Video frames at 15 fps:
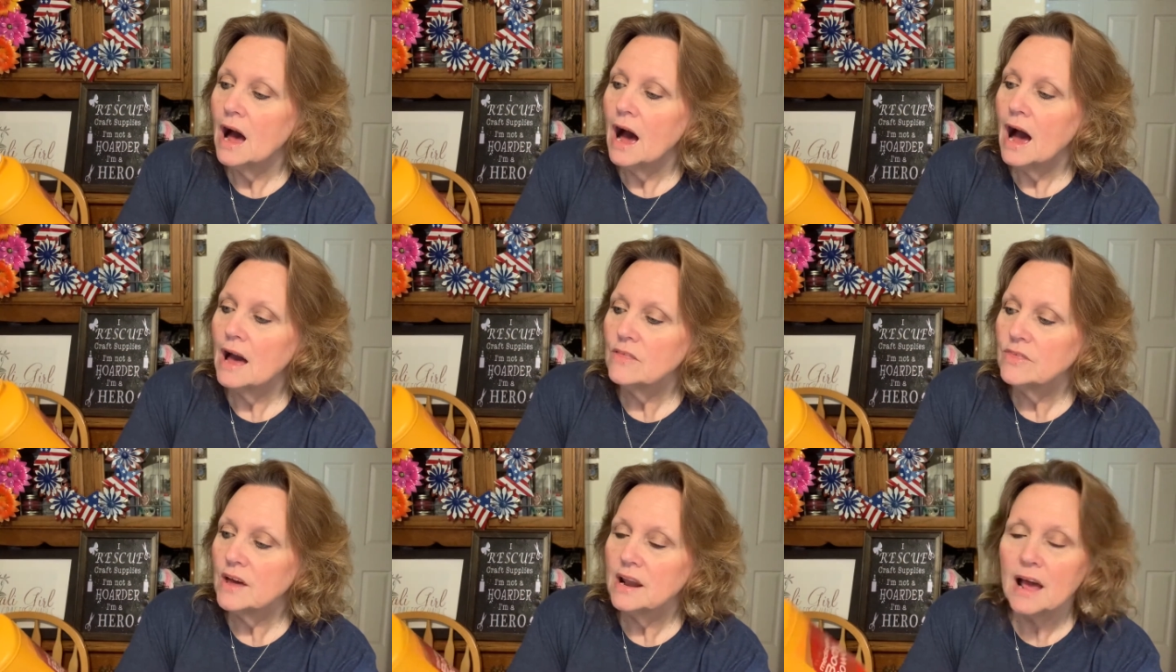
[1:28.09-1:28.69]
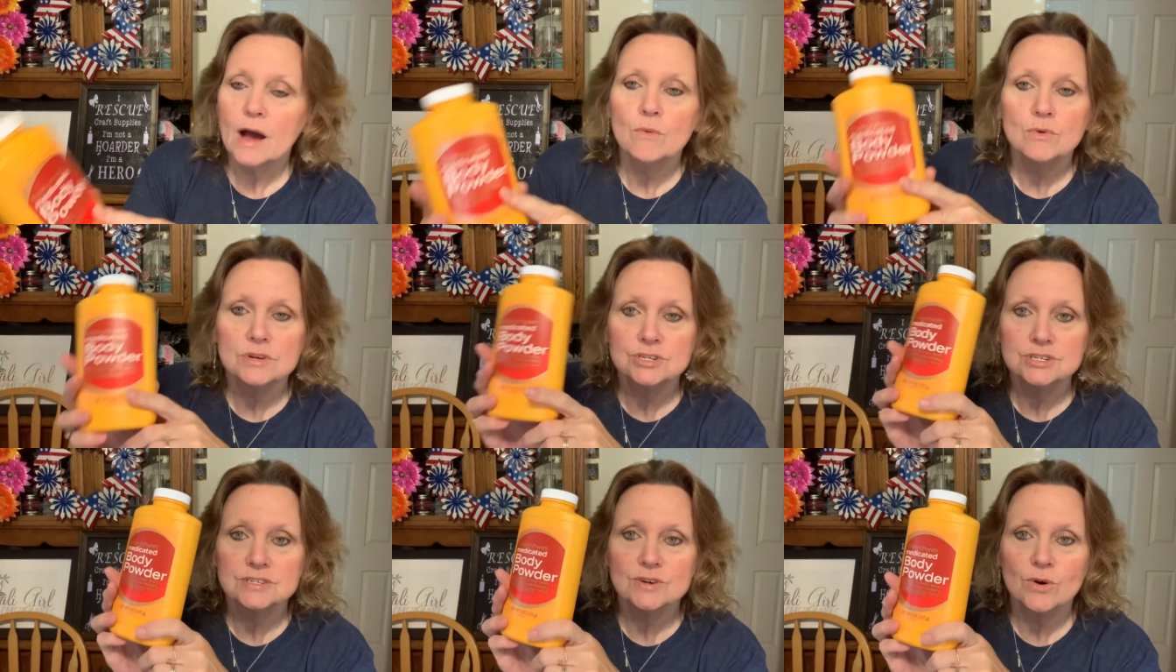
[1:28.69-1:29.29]
I thought I would
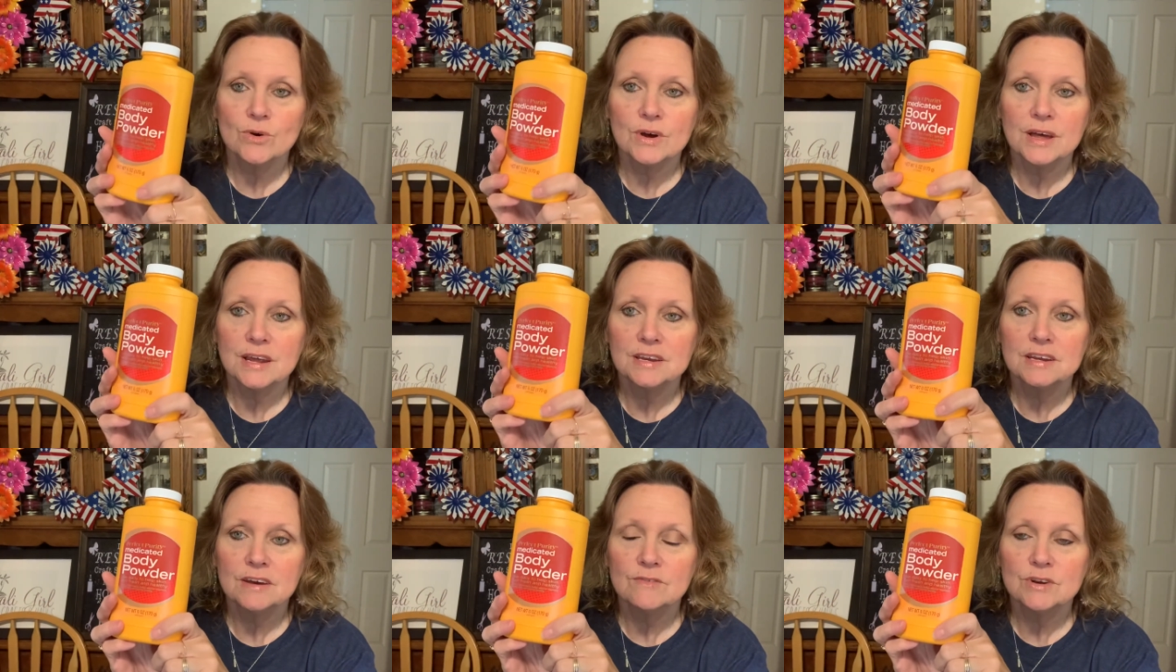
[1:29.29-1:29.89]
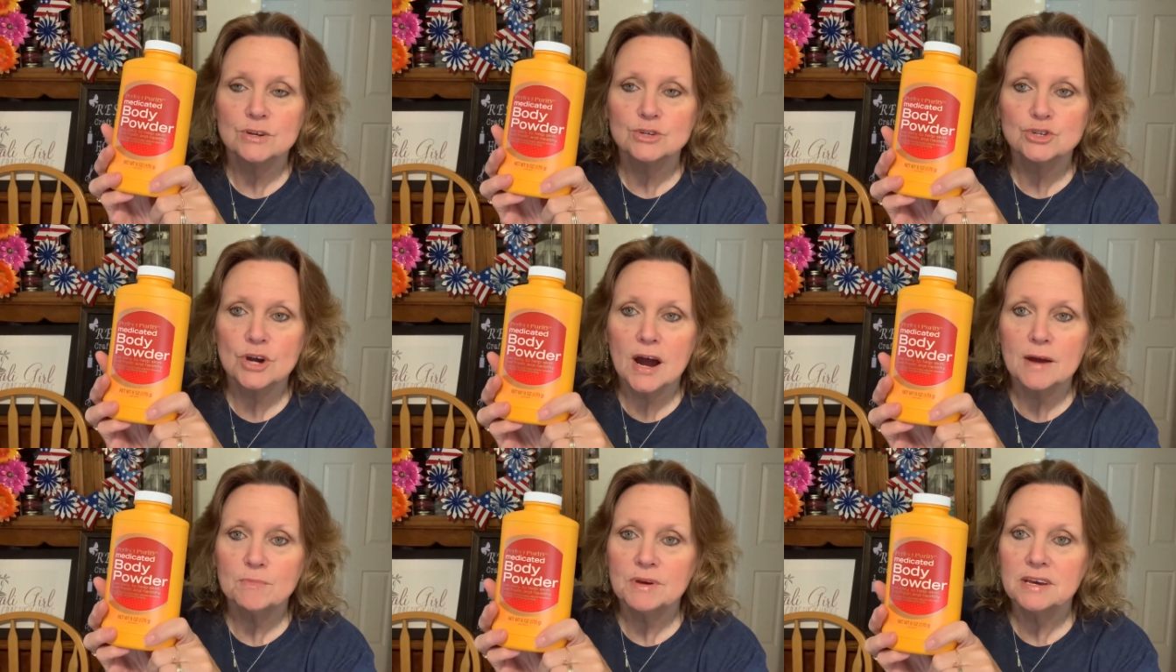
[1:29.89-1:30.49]
just go ahead and give it a
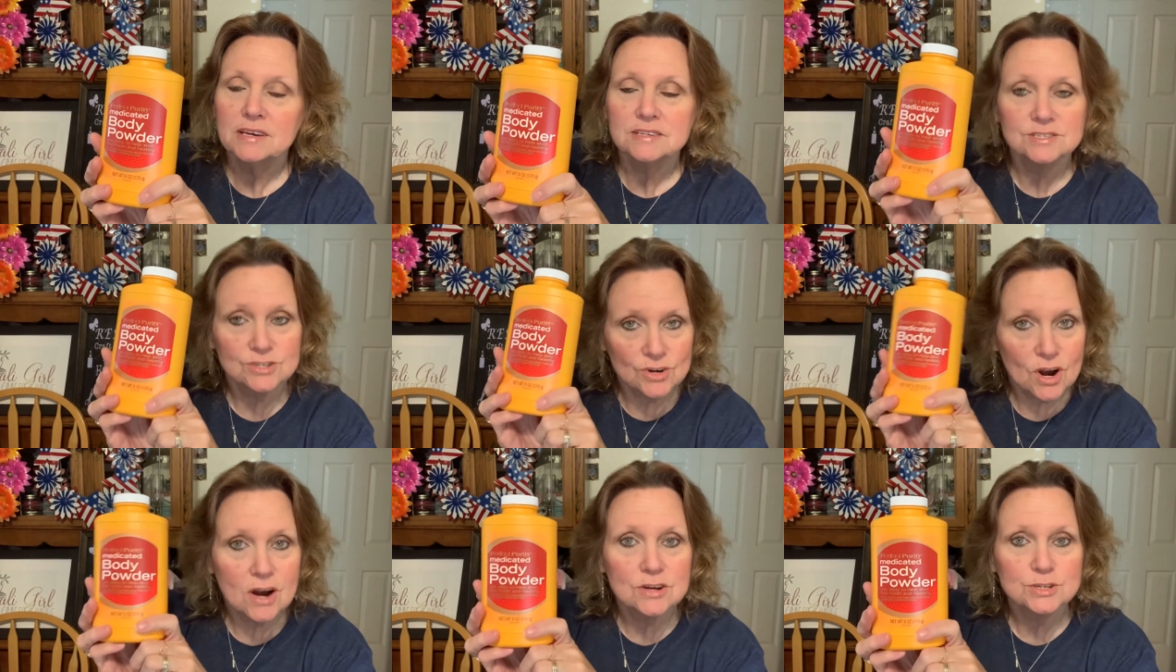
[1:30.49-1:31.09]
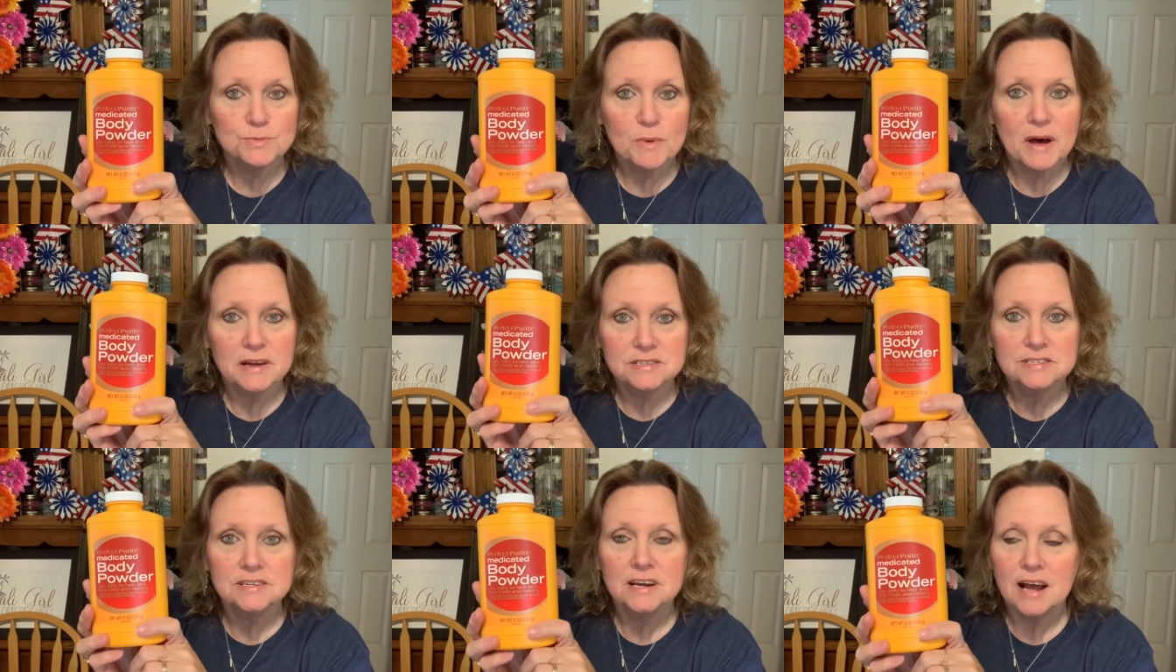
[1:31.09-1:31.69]
try, because there are
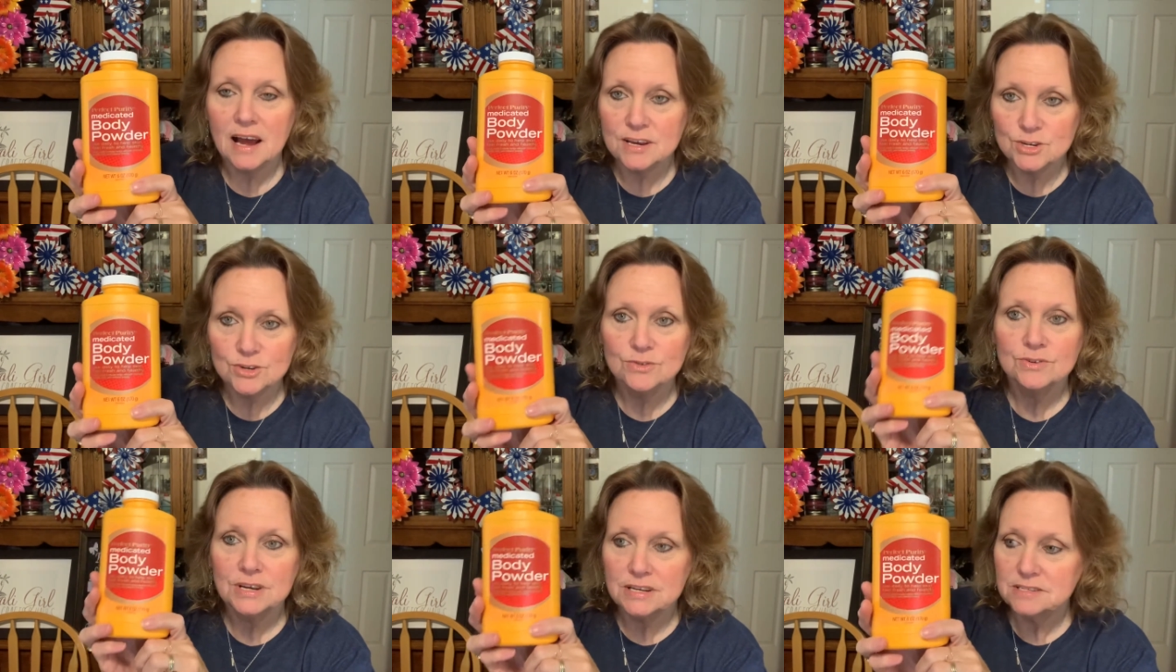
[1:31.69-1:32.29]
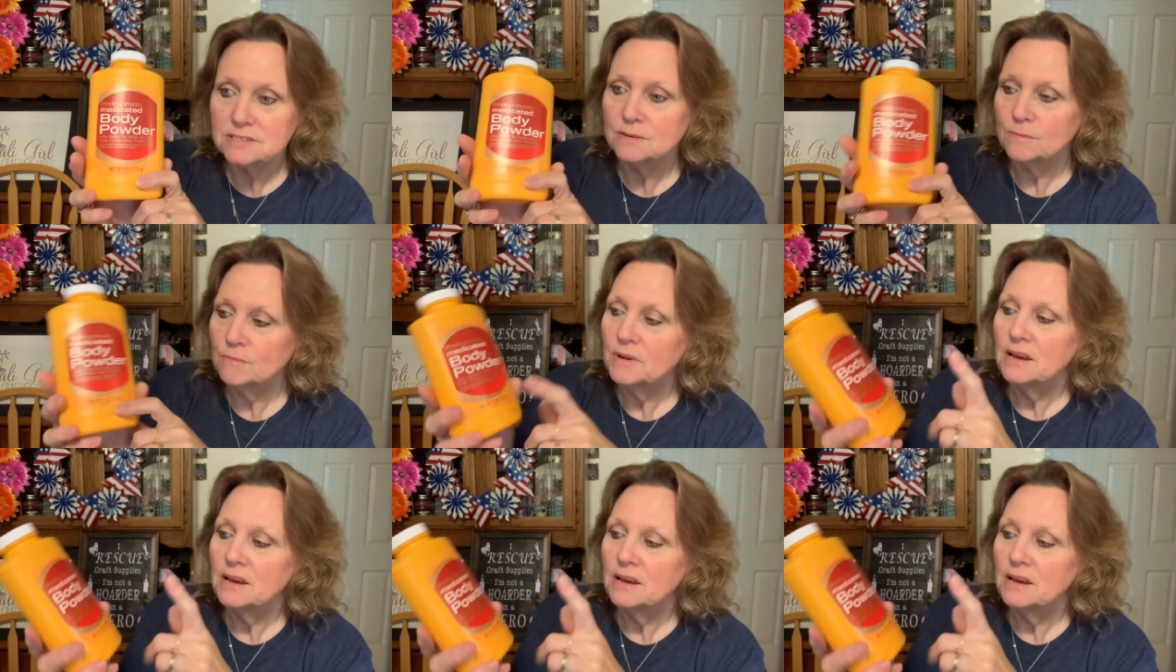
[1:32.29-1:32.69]
spots that I do need some